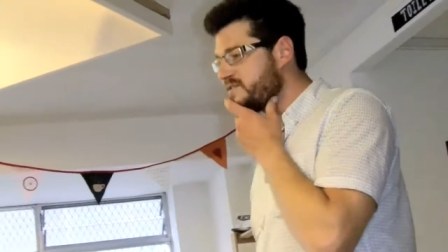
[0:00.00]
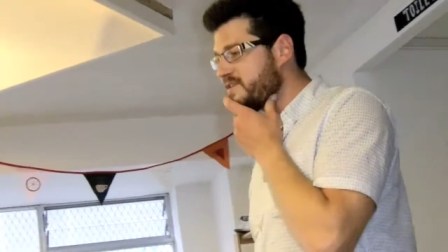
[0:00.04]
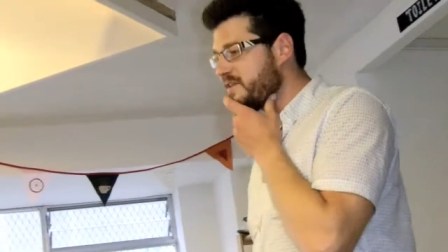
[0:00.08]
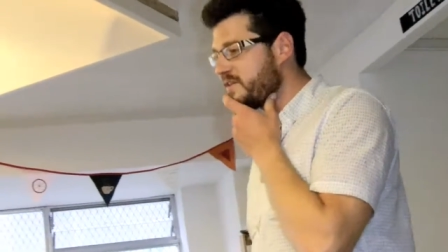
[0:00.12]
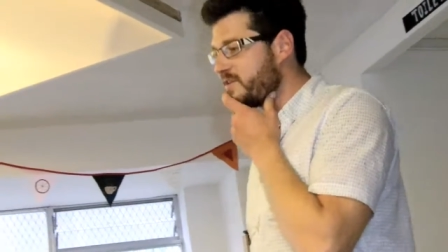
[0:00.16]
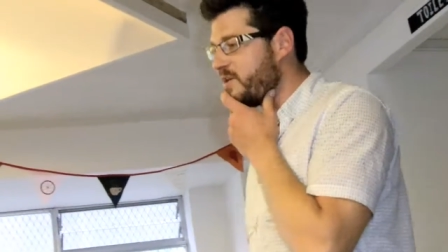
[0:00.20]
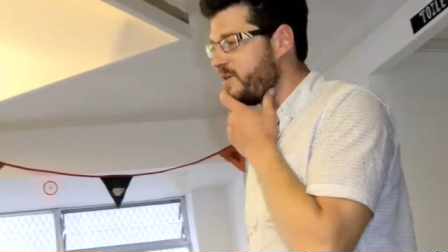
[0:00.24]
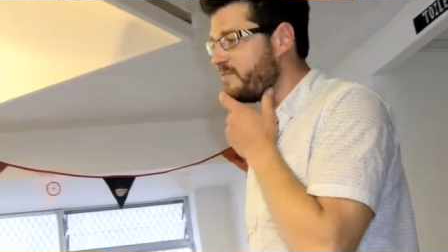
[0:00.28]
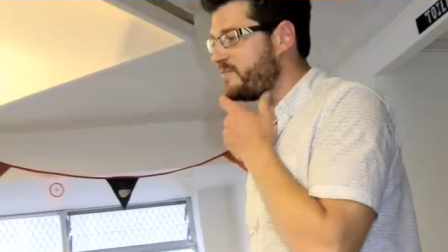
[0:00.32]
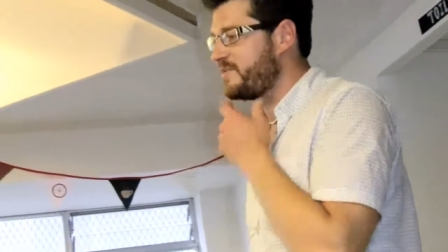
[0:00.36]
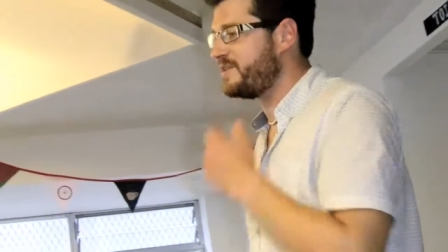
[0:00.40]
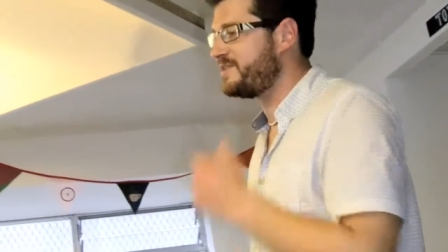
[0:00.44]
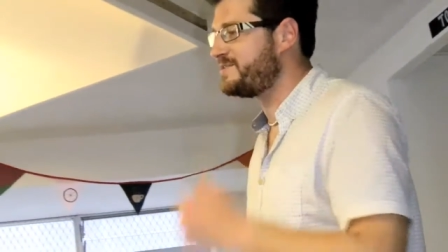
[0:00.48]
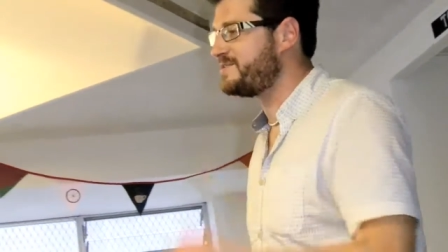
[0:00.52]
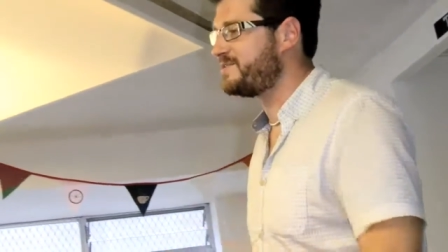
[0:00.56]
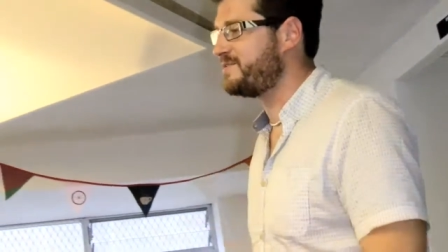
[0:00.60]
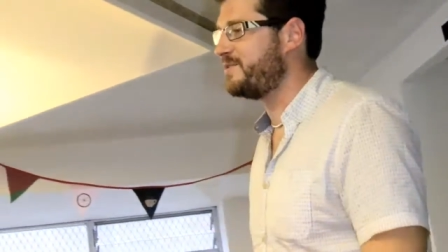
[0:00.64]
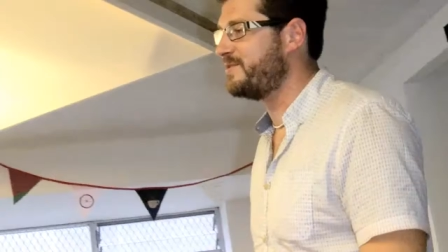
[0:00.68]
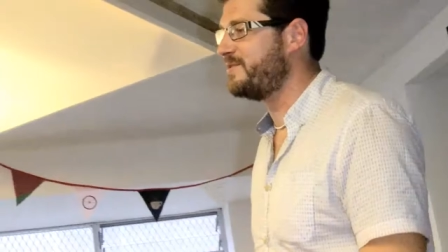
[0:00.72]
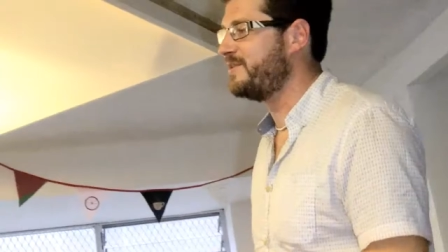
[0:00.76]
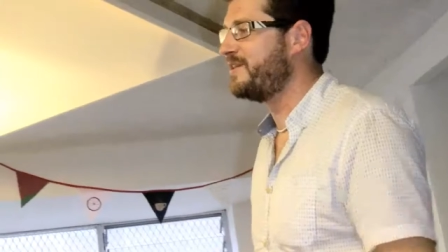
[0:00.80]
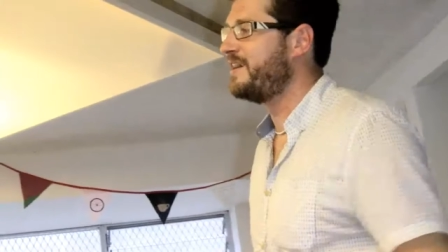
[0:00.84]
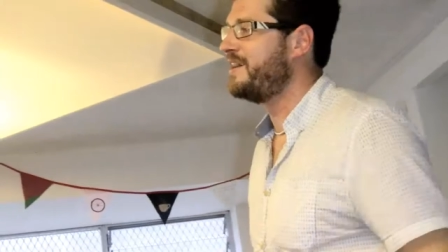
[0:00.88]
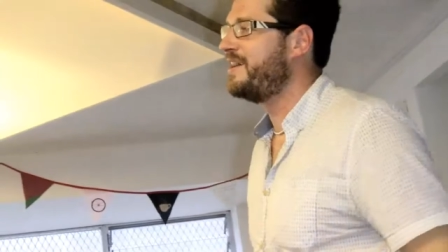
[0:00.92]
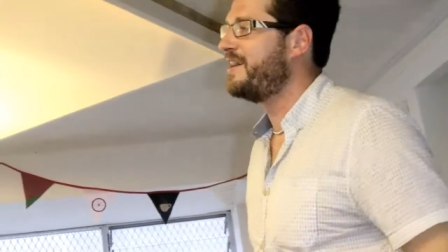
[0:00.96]
also got
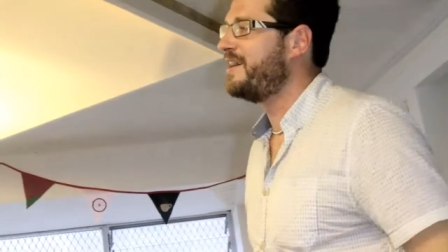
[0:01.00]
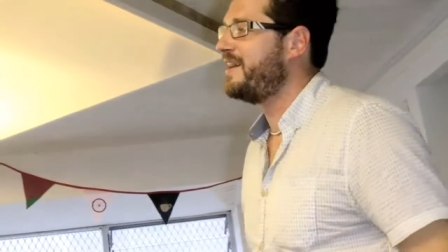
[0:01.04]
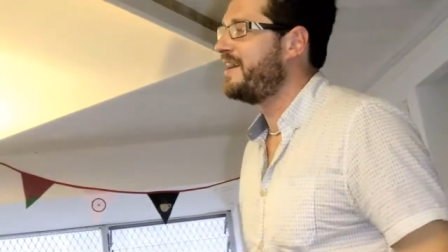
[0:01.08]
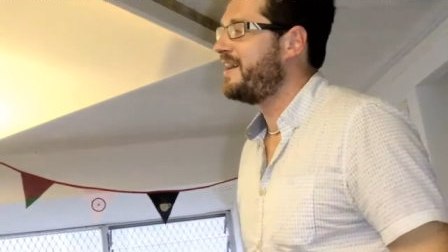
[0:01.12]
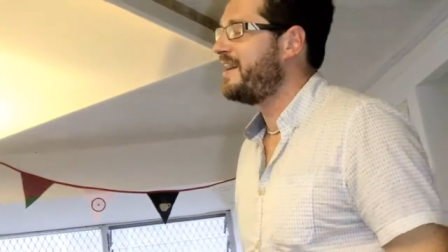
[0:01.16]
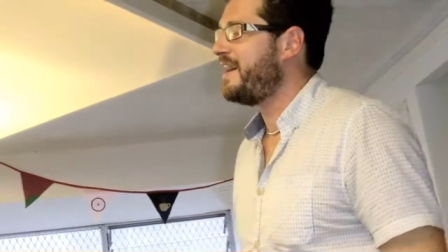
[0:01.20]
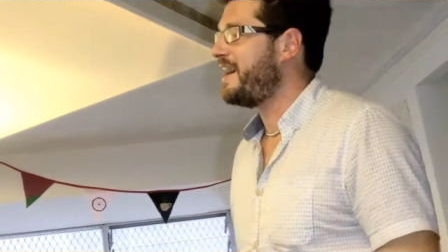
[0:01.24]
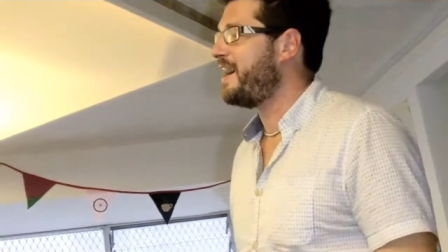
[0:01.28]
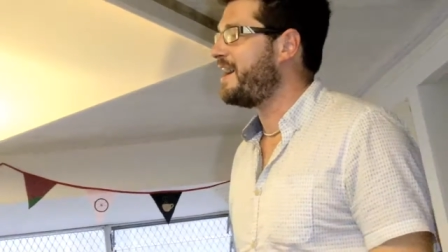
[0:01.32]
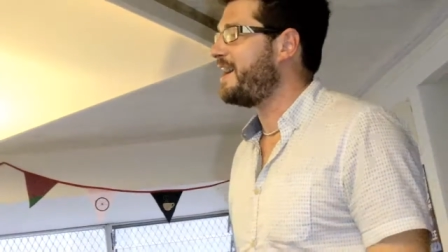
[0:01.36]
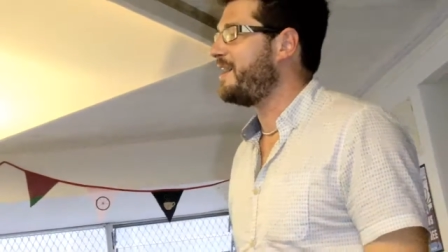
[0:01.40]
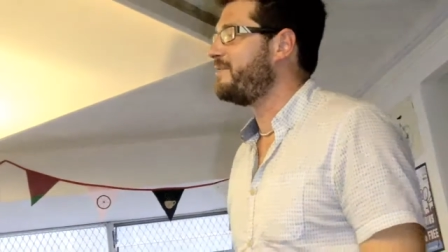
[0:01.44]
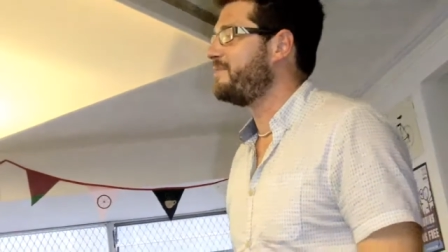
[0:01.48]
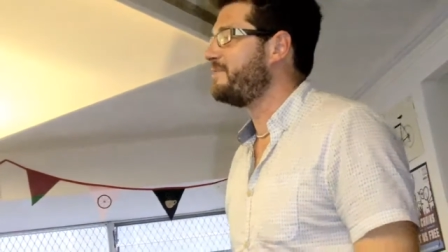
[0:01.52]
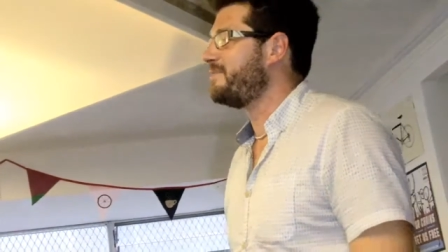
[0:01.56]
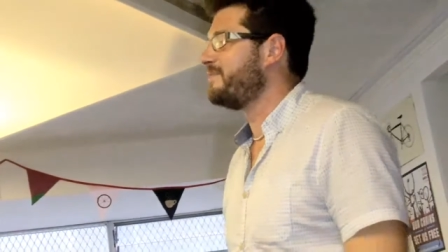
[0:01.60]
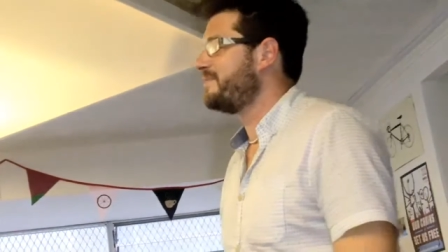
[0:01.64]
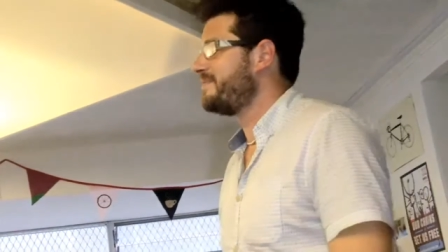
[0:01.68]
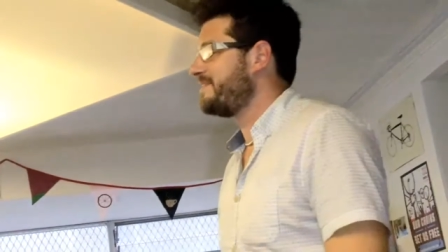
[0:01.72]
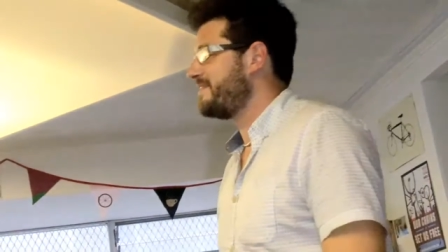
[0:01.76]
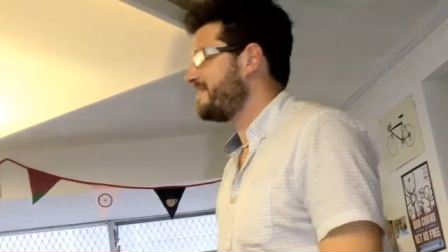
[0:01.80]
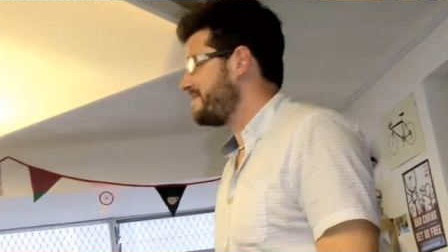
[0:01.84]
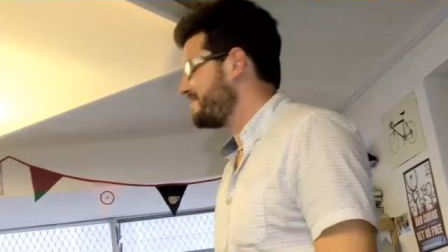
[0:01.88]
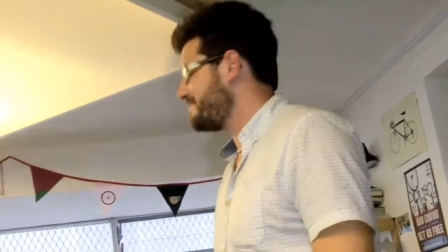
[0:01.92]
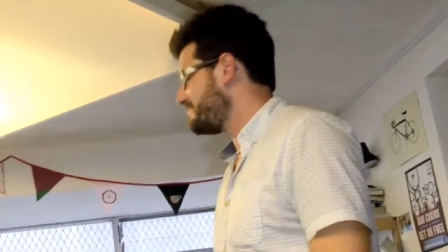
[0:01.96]
Bristol
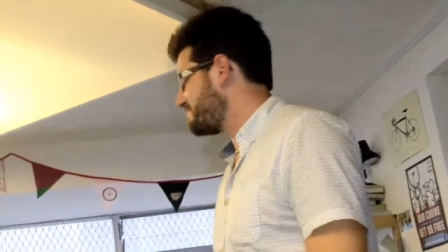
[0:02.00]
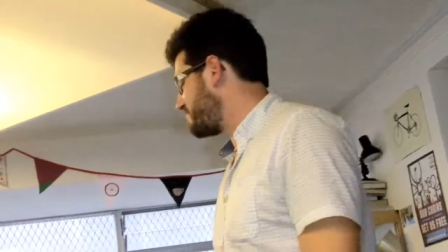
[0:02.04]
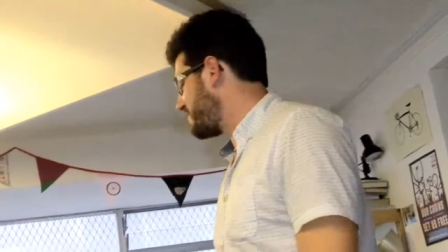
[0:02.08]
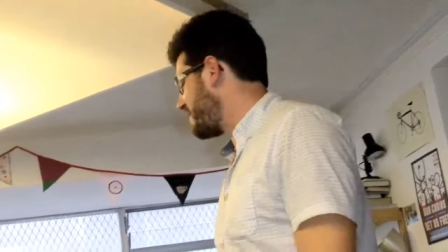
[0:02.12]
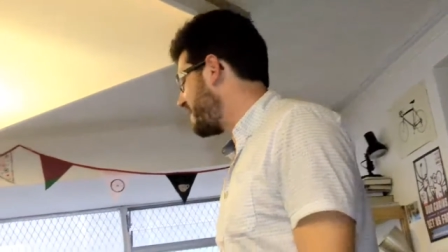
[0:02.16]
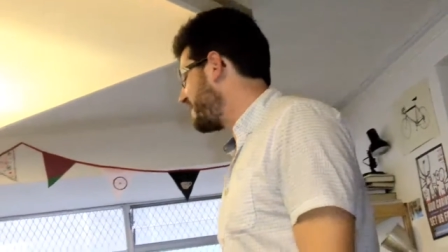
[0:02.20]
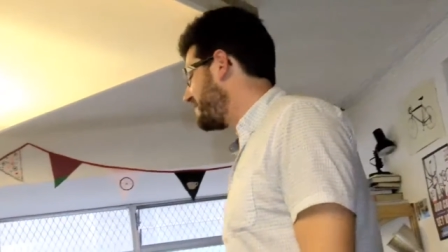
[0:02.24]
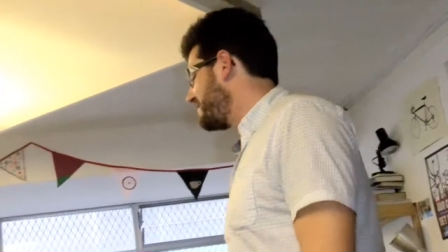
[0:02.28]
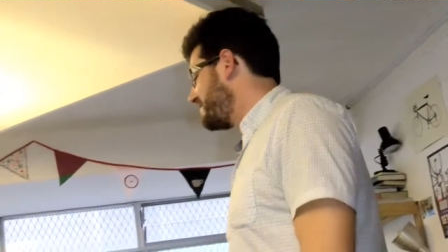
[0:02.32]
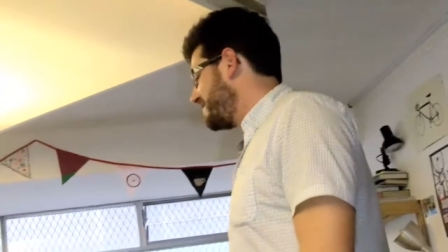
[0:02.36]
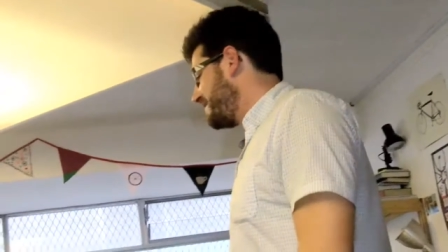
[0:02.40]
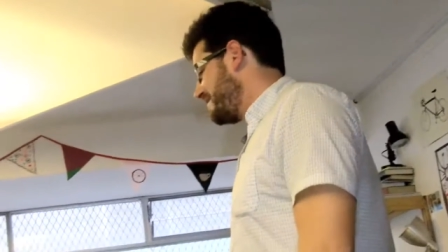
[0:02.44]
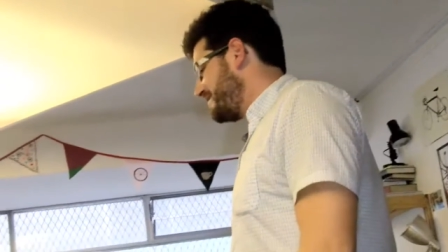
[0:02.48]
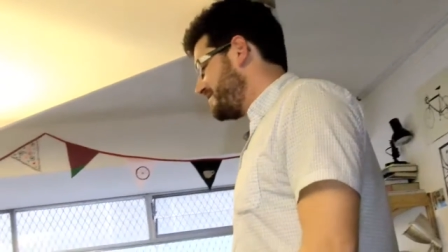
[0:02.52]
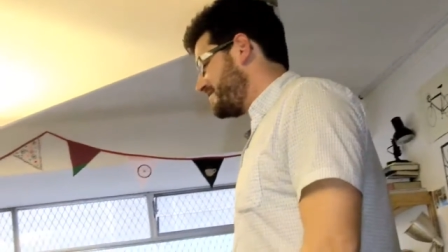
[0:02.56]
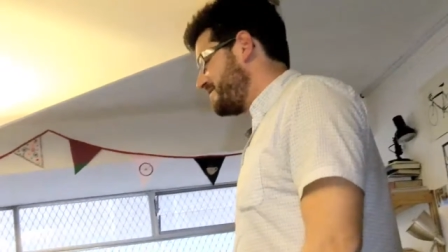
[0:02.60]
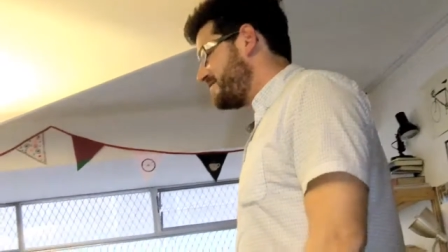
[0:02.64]
branded